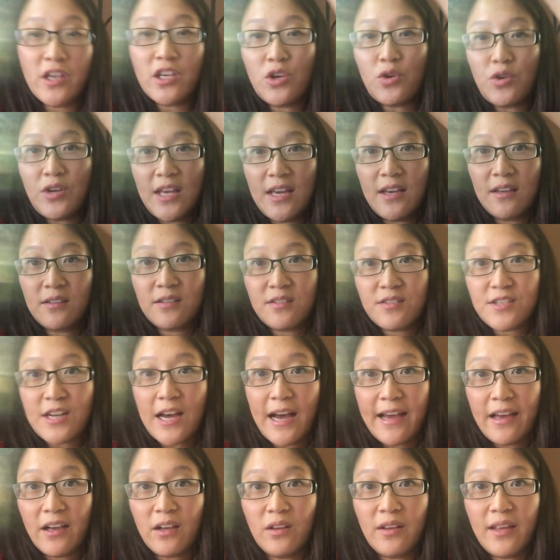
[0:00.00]
unique
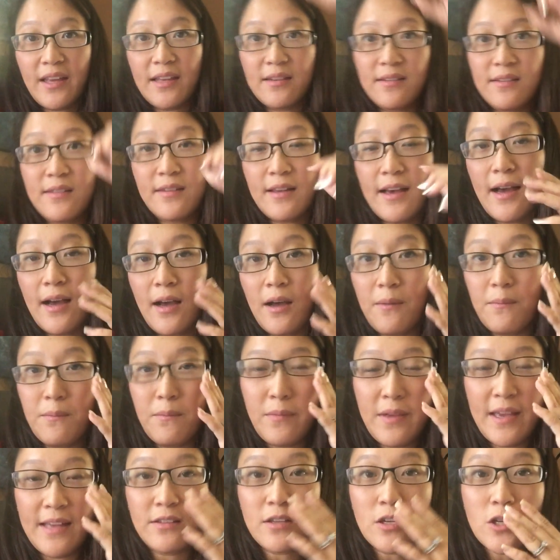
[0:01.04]
style, it's
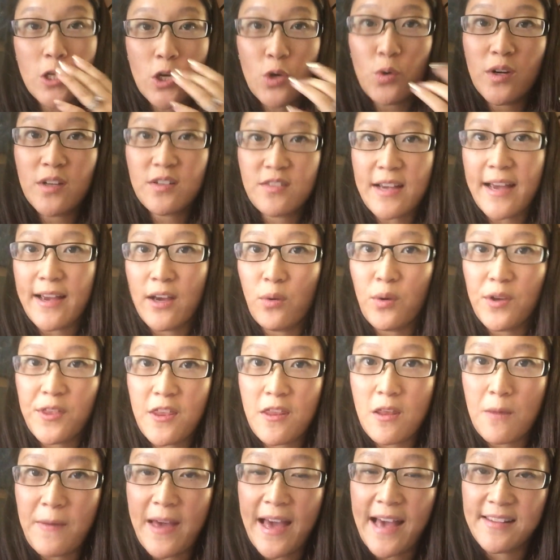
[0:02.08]
a newer style
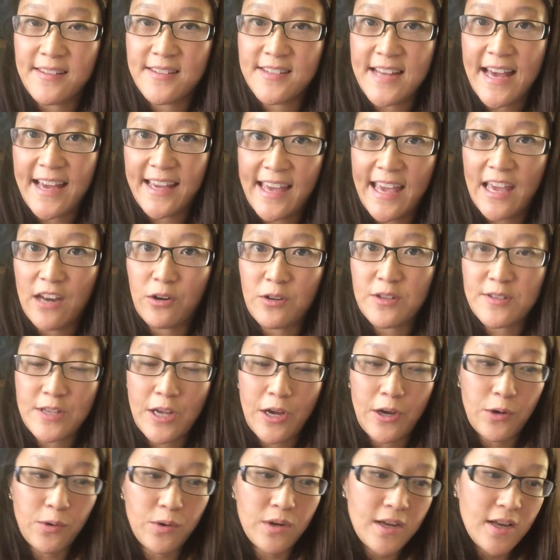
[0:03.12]
within the past decade or
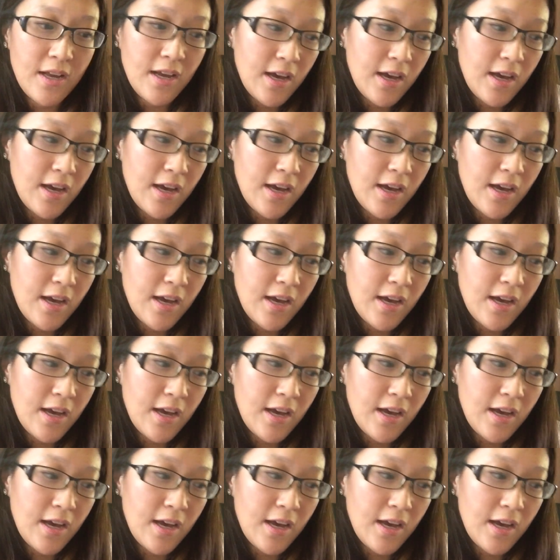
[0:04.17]
so.